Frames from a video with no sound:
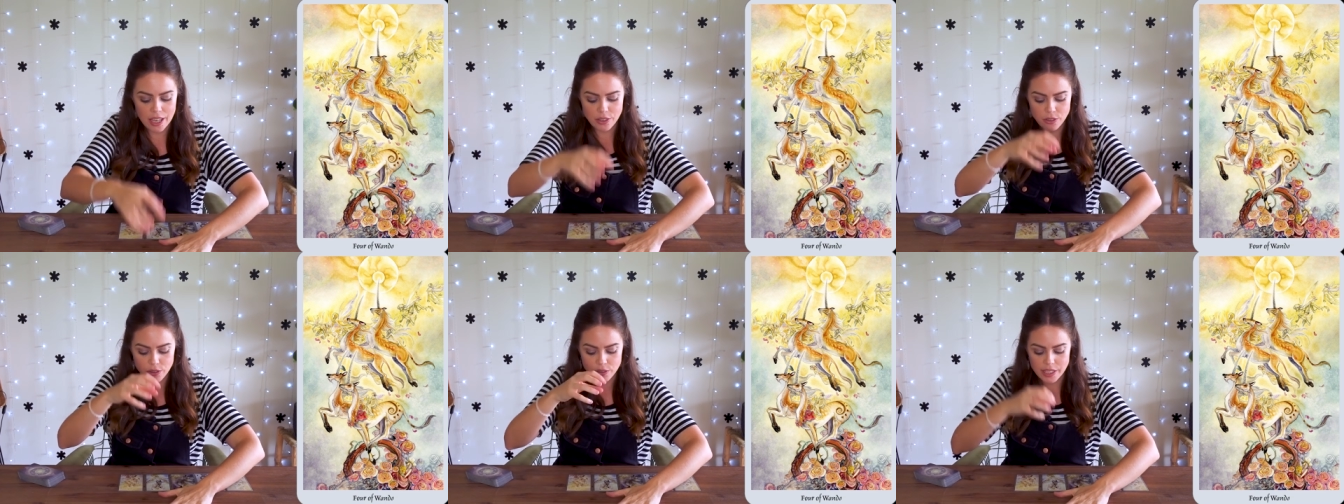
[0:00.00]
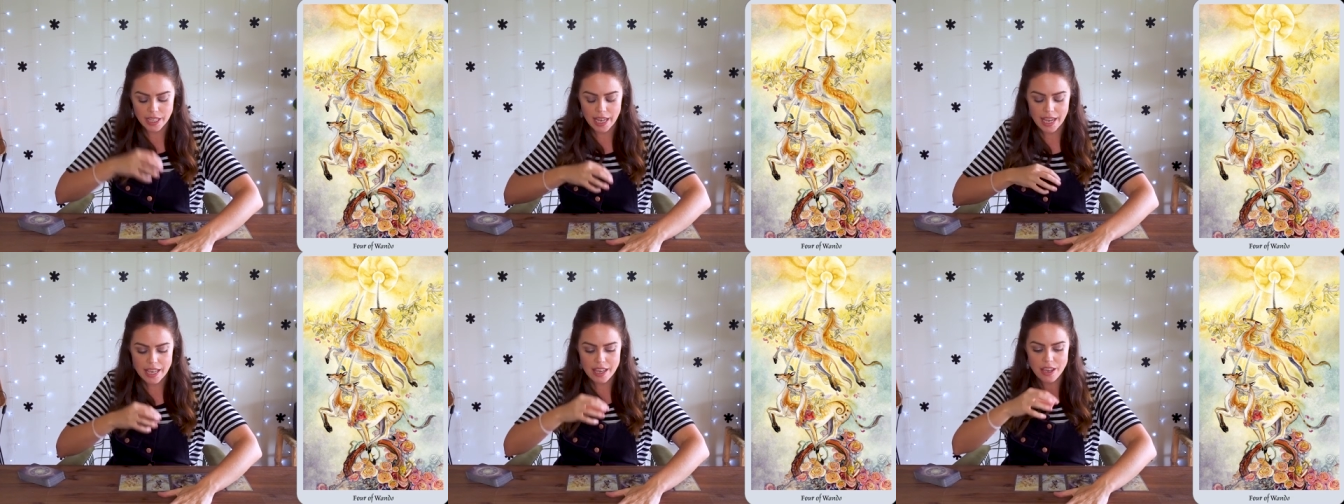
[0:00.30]
and you're
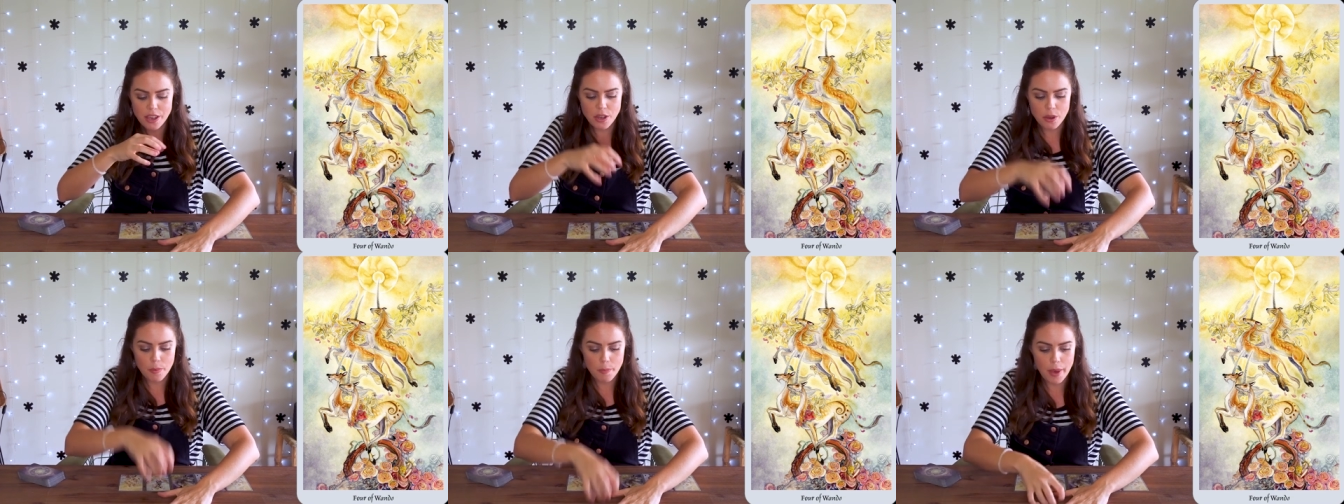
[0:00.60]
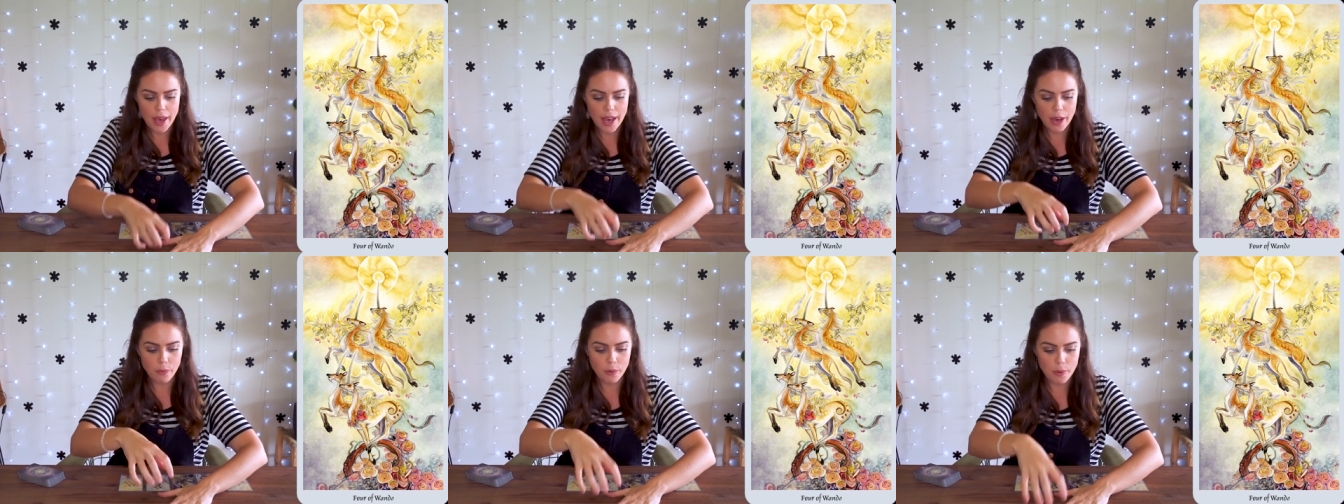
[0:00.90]
taking your
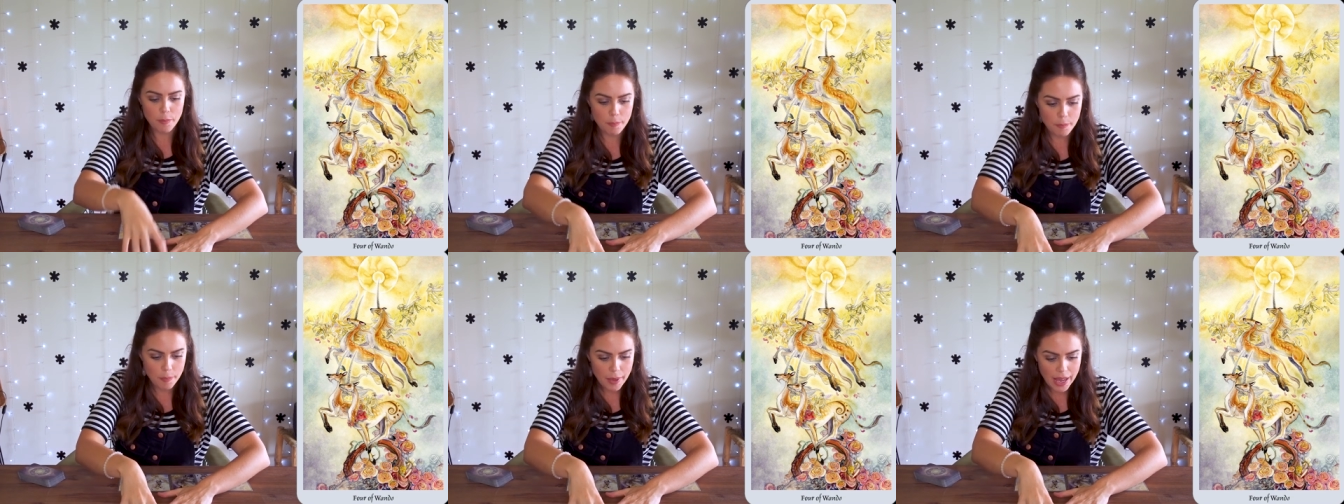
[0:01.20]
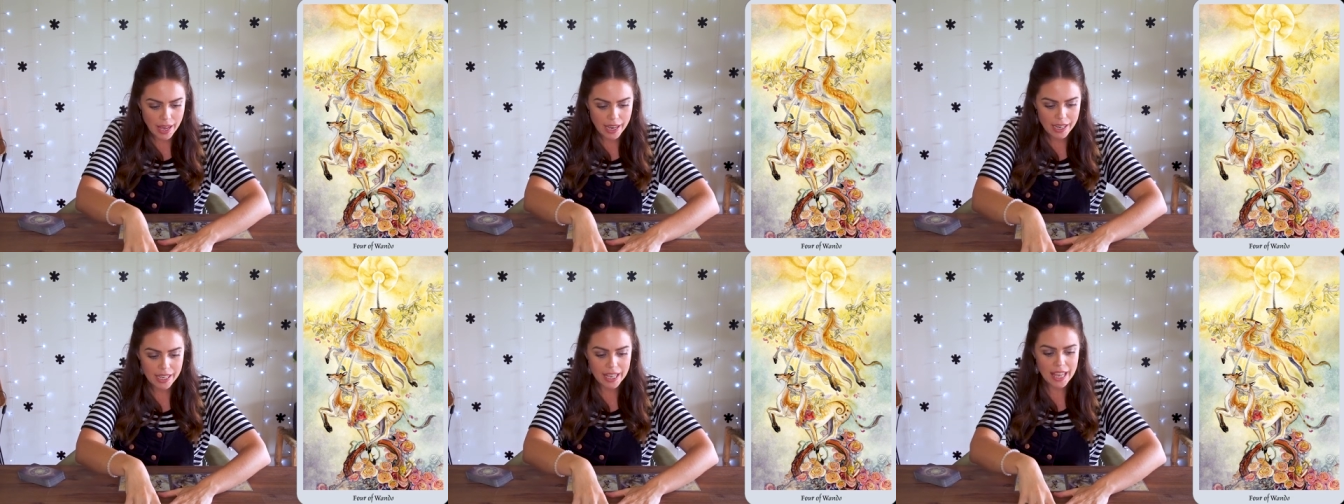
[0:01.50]
power
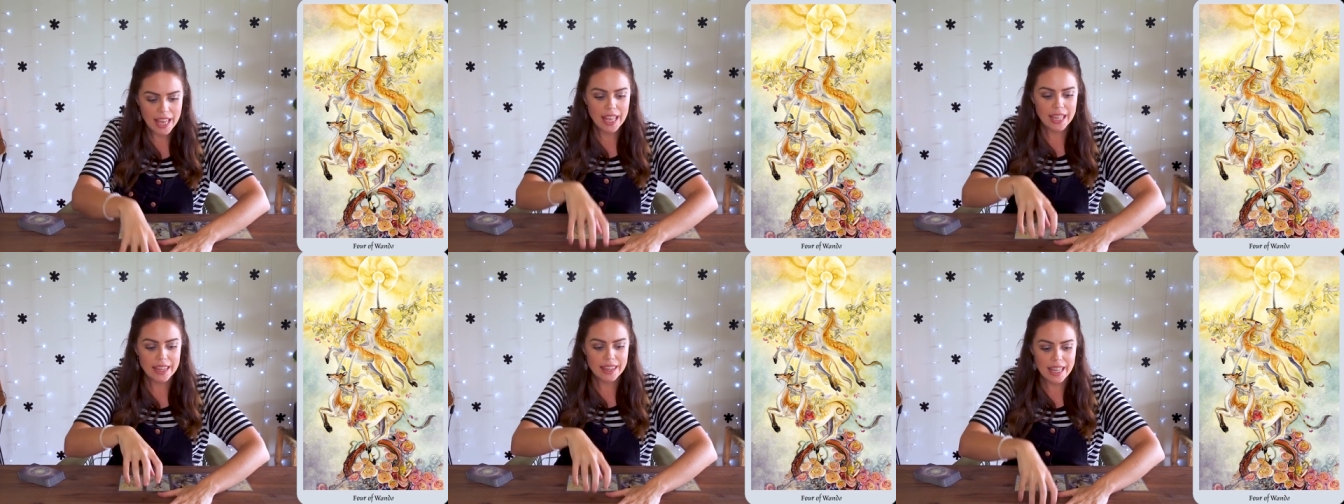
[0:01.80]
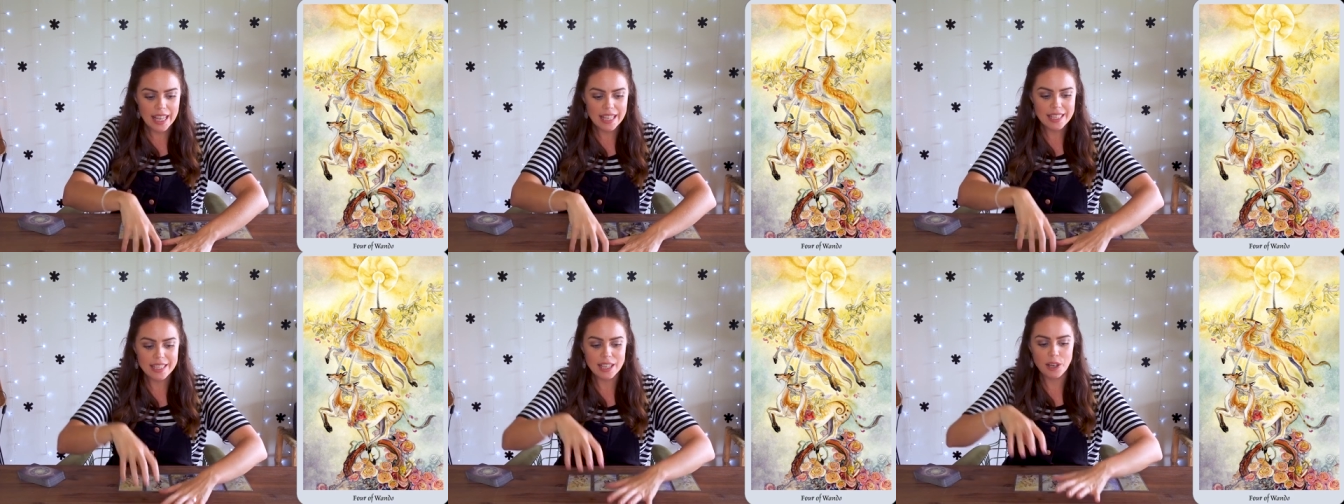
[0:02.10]
back,
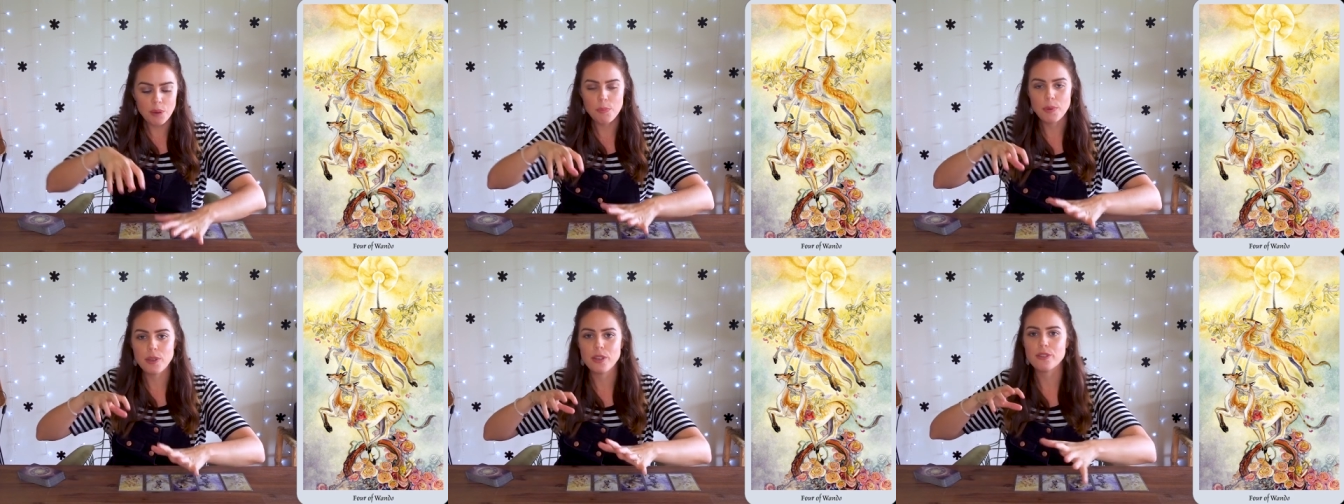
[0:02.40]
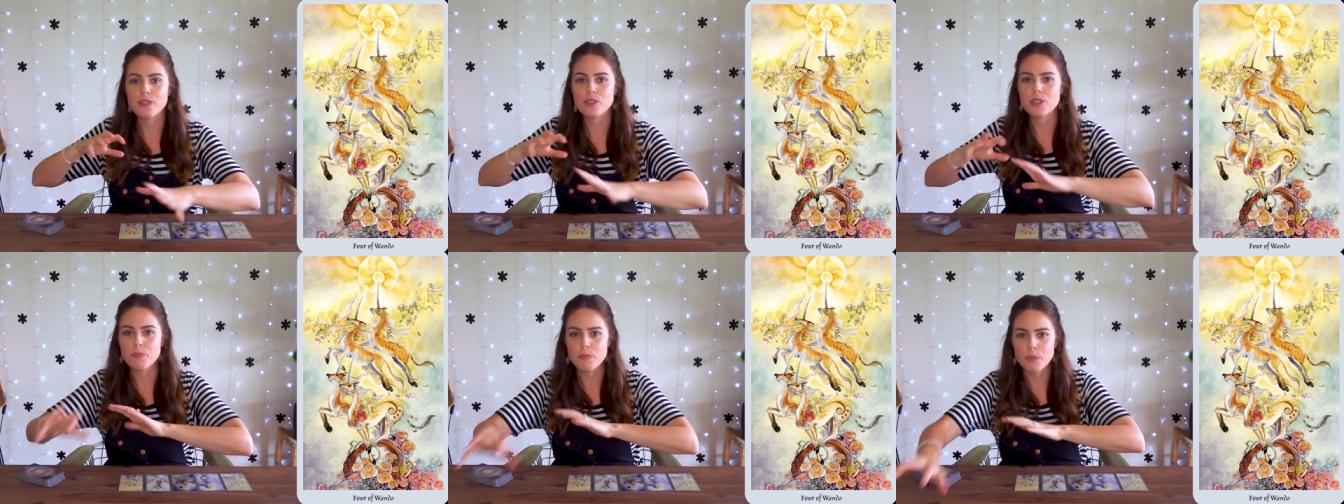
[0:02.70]
that's helping
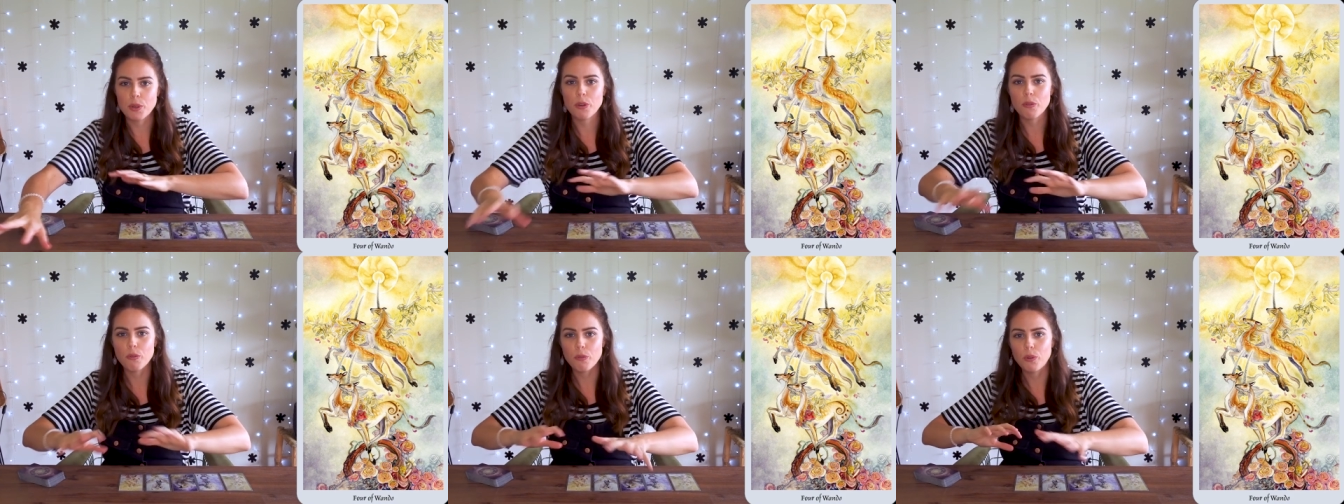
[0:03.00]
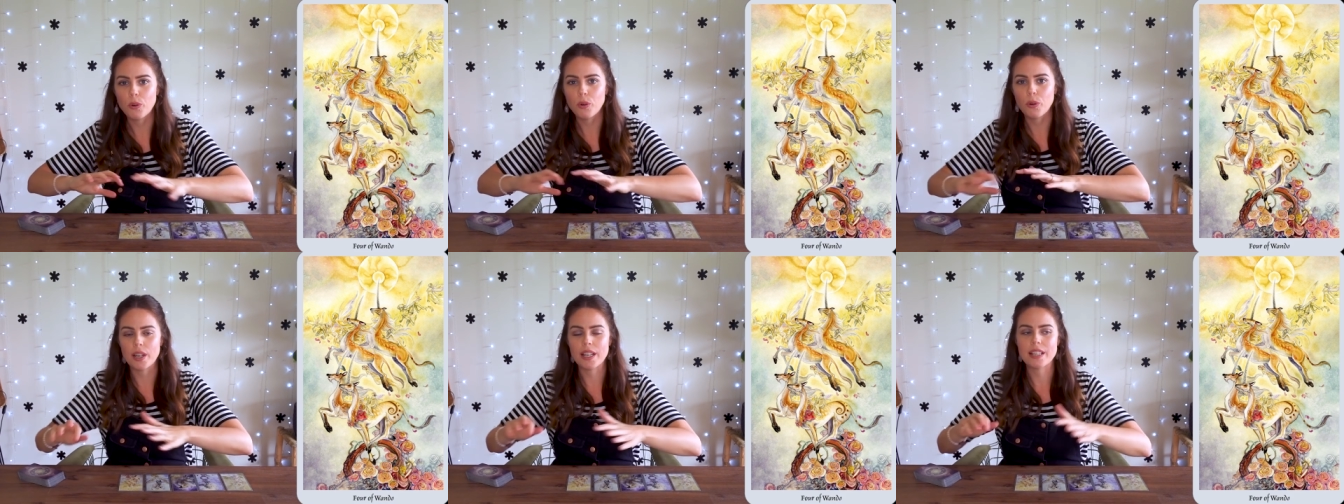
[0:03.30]
you to move
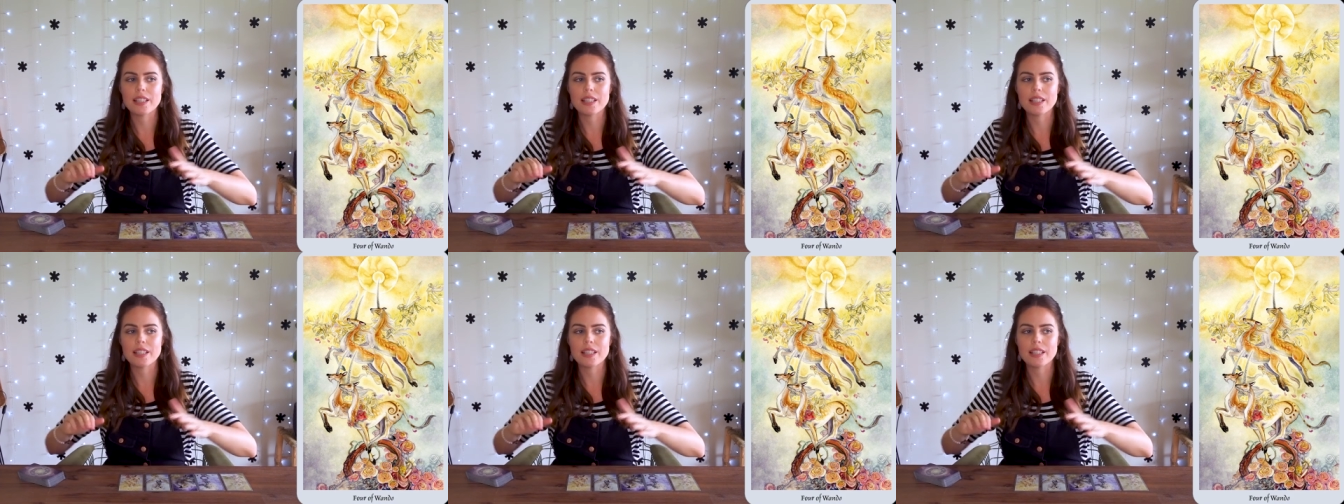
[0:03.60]
forward.